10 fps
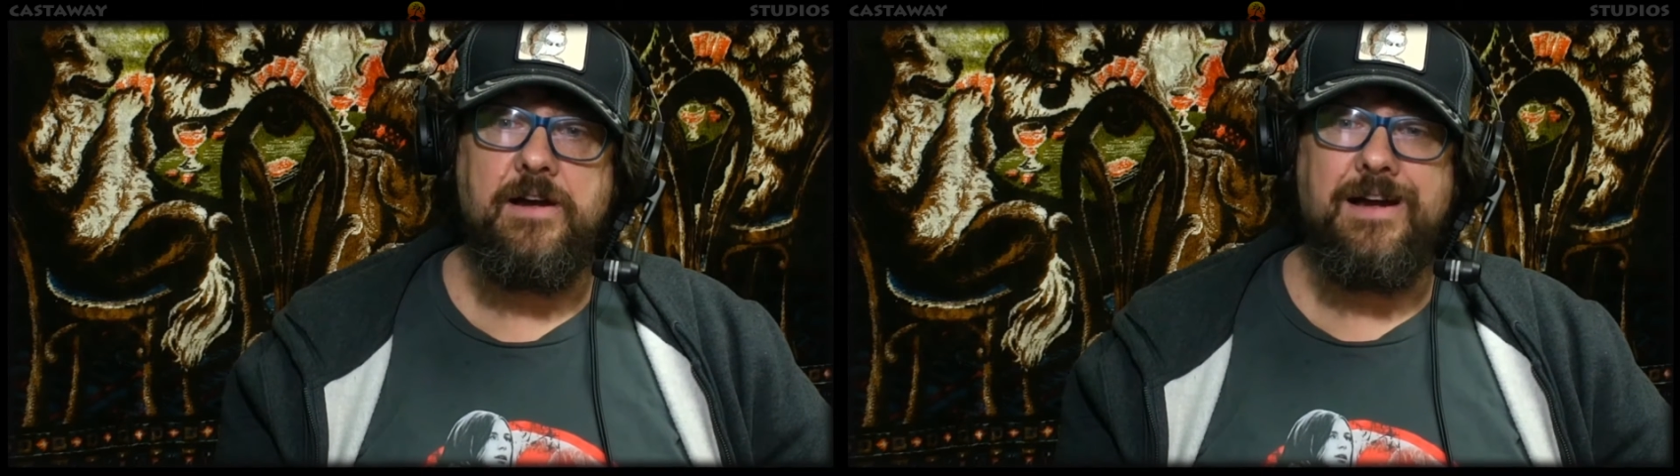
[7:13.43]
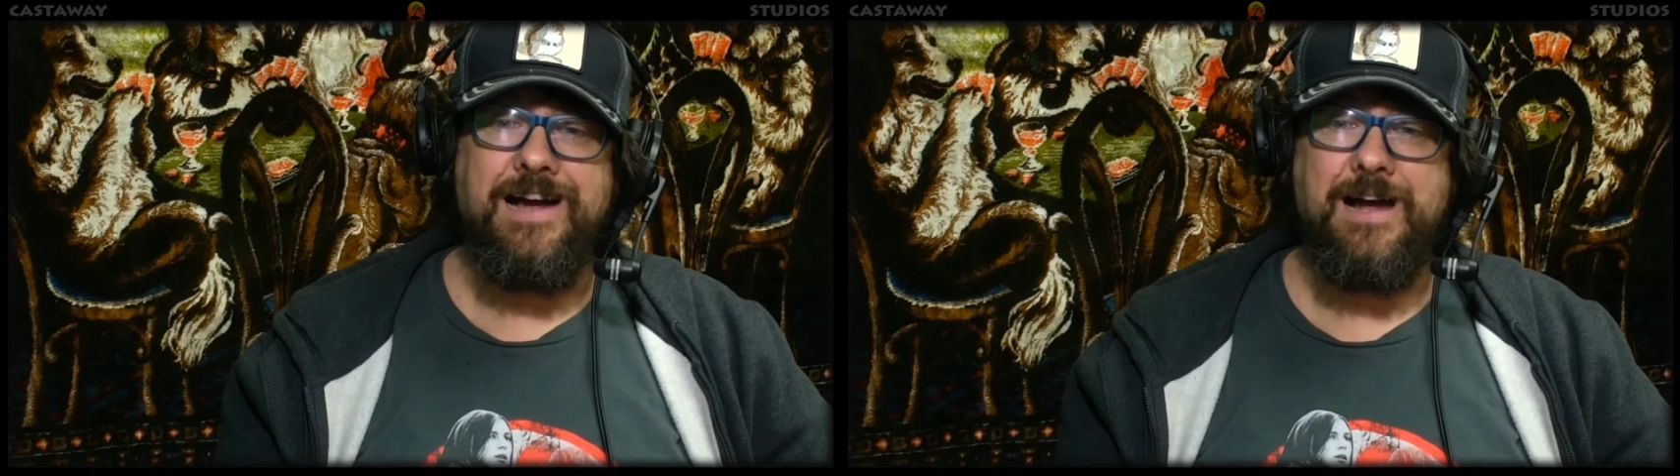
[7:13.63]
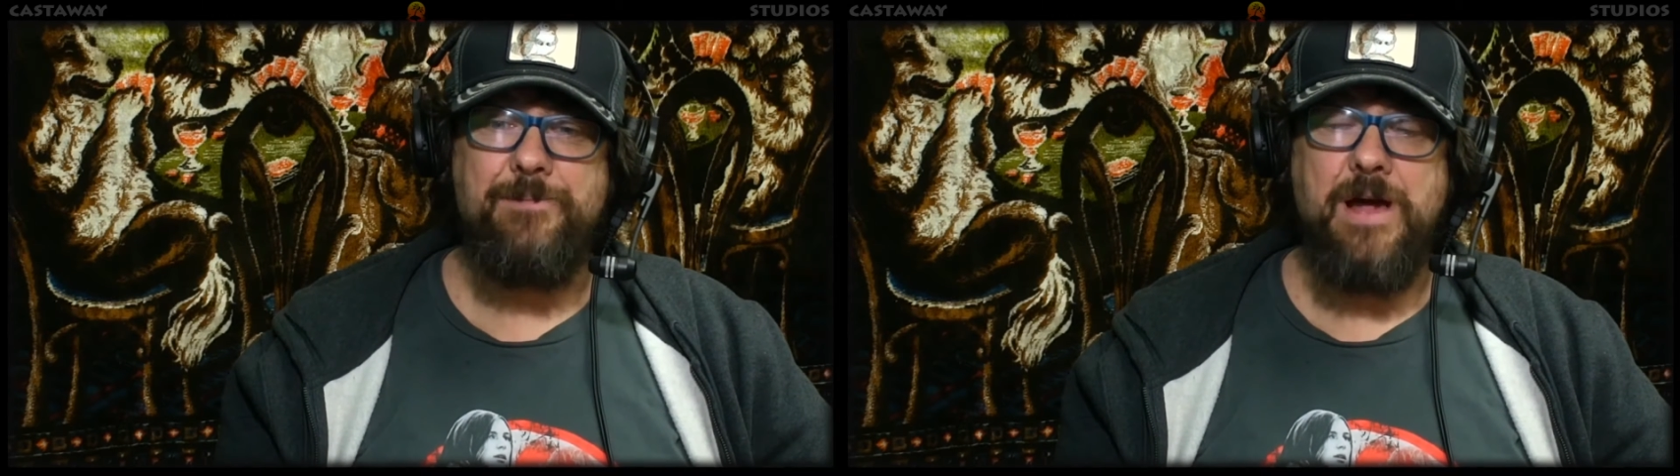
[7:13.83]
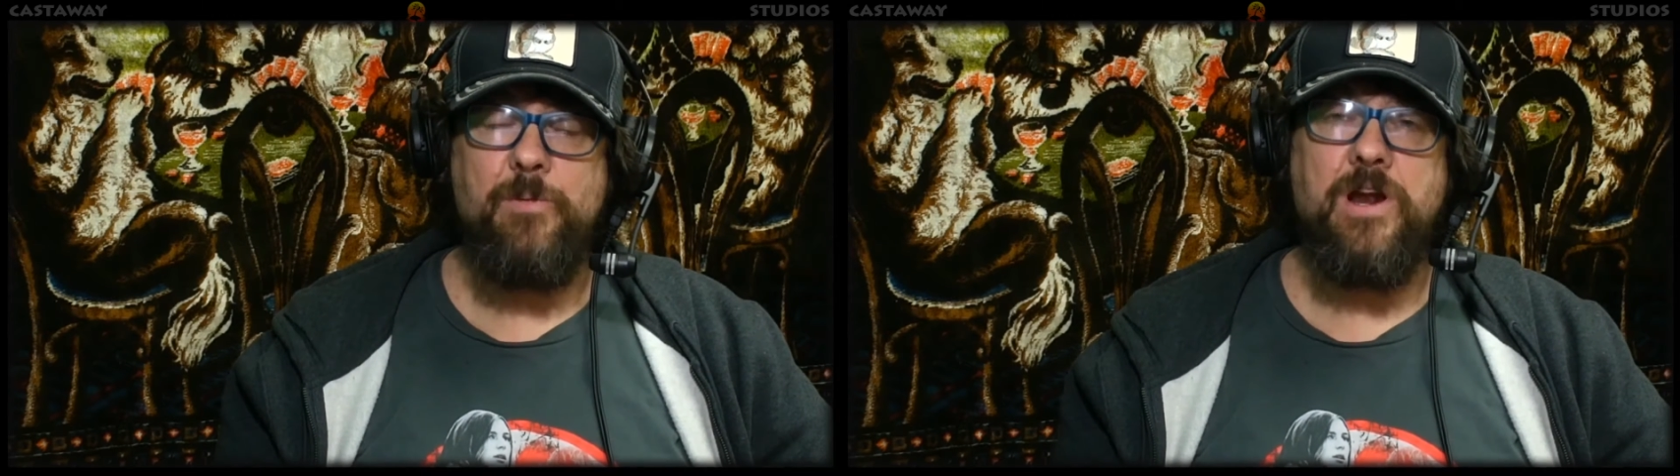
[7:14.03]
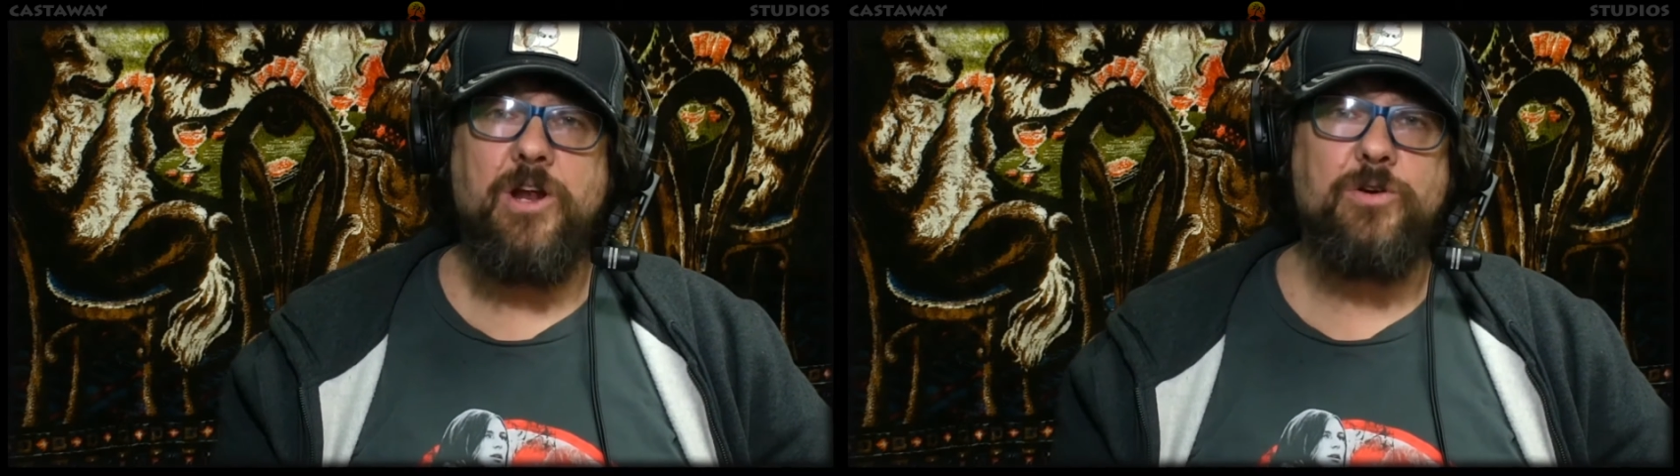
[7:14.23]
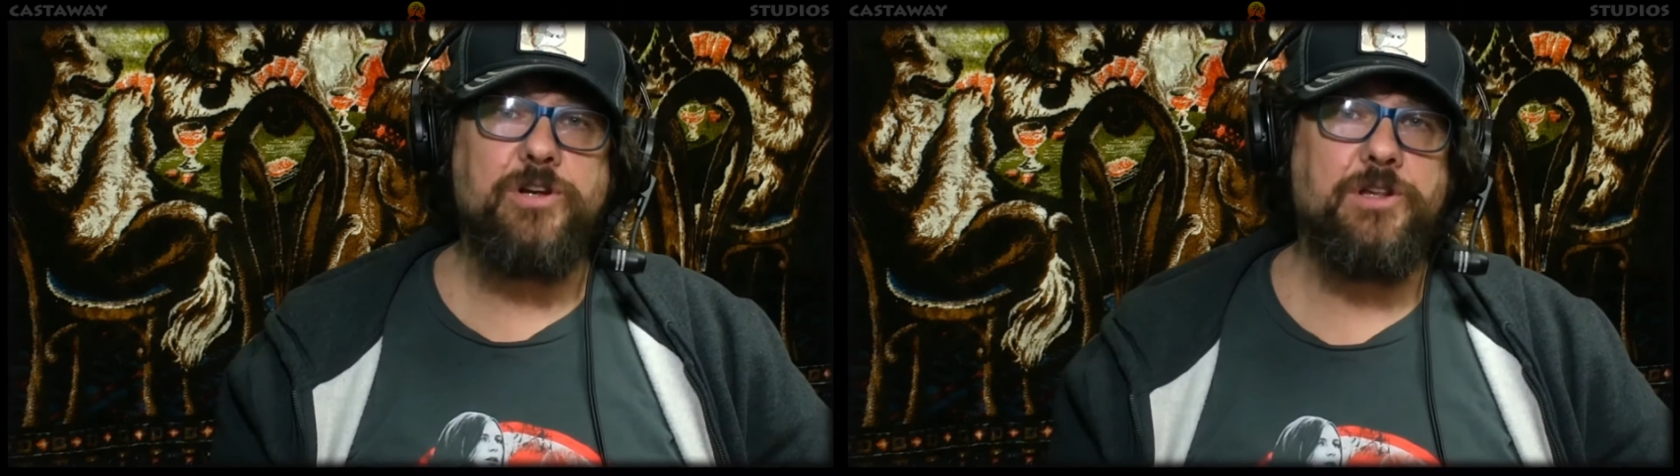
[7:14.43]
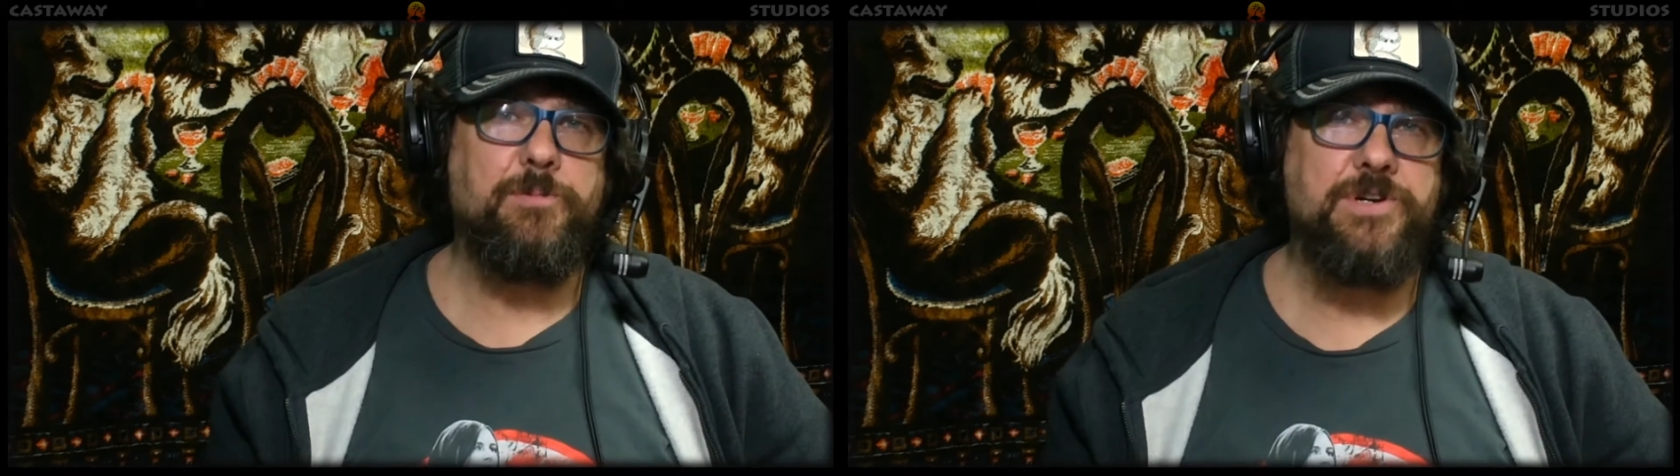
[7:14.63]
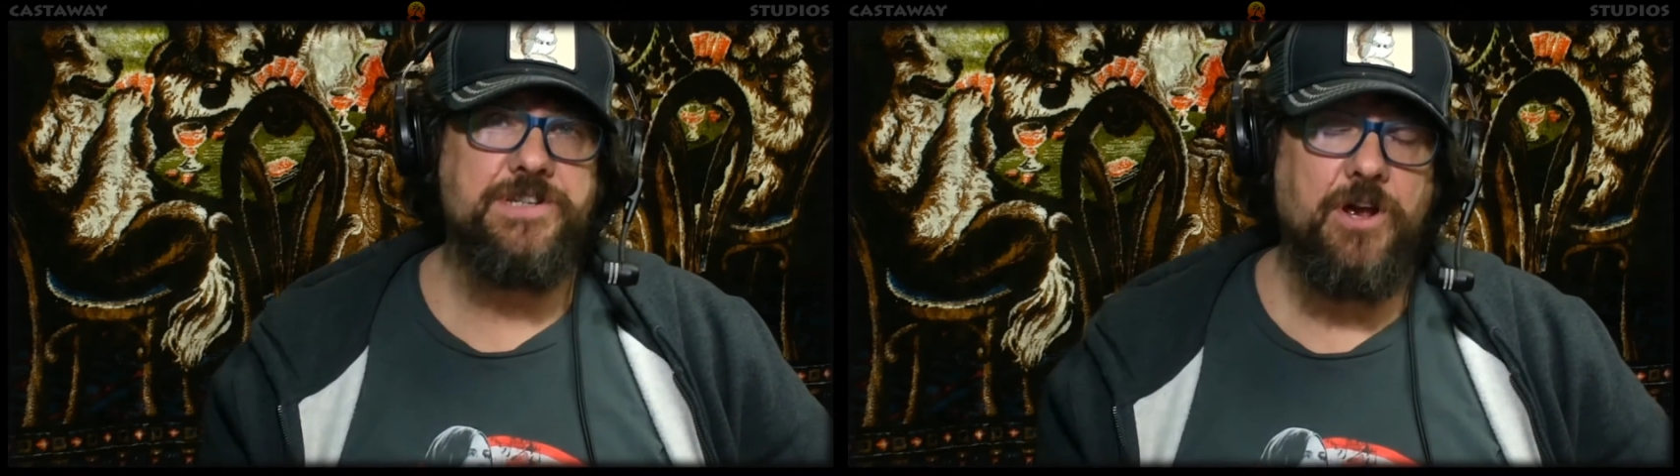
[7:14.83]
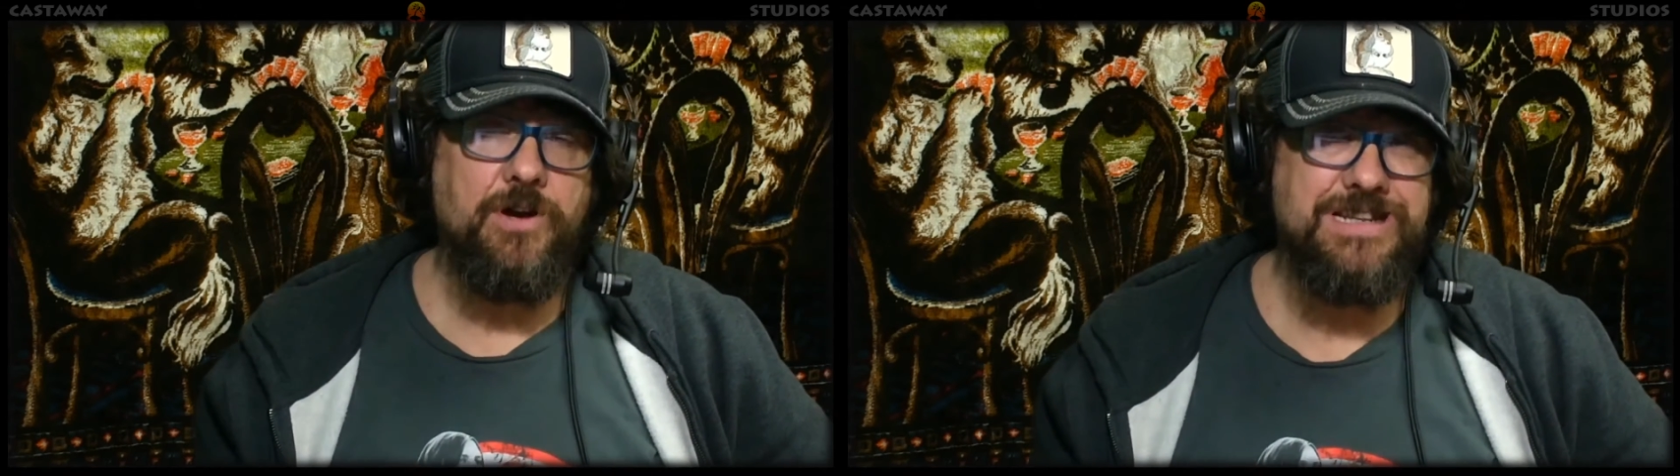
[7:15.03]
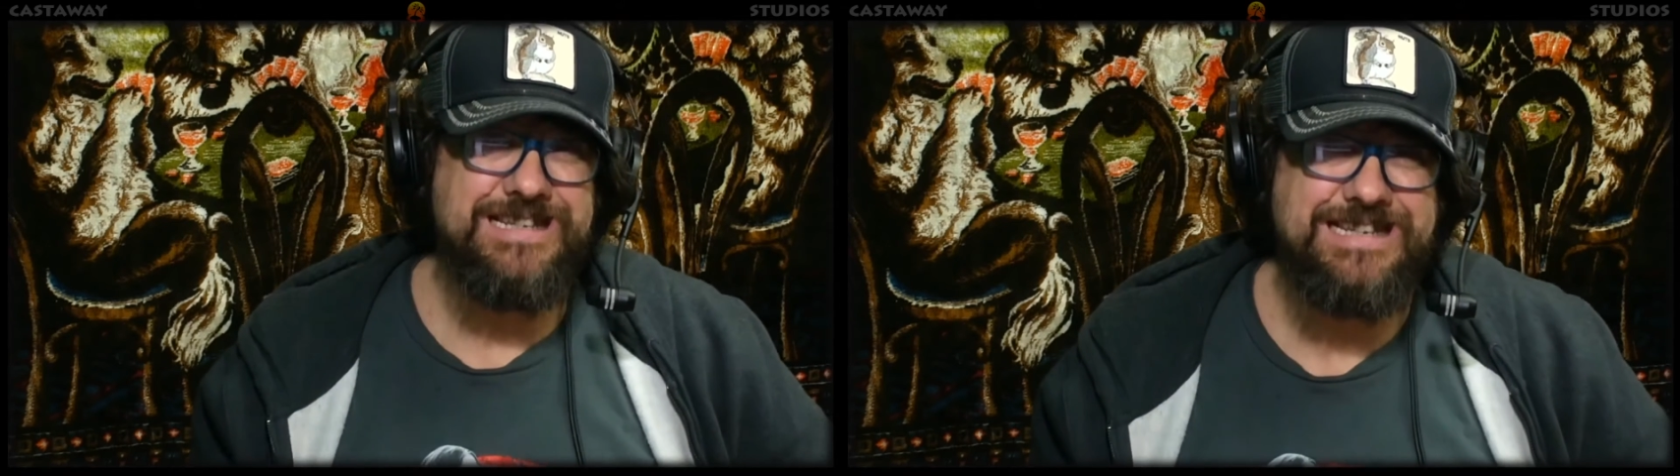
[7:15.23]
And when I looked on the
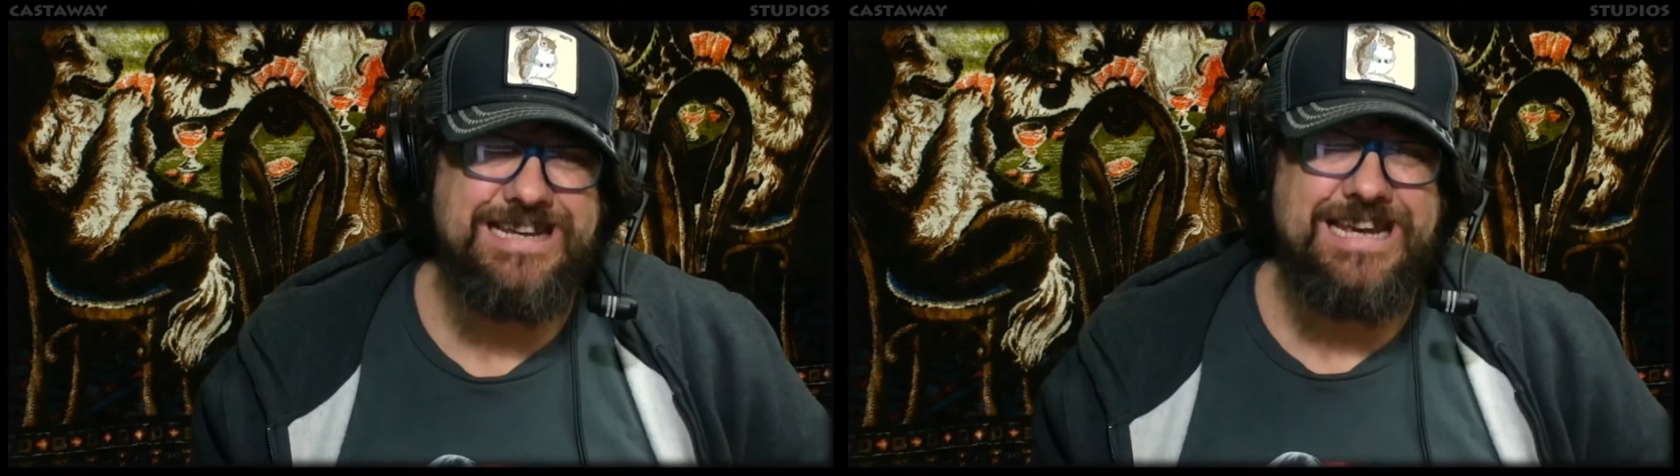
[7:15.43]
PreSonus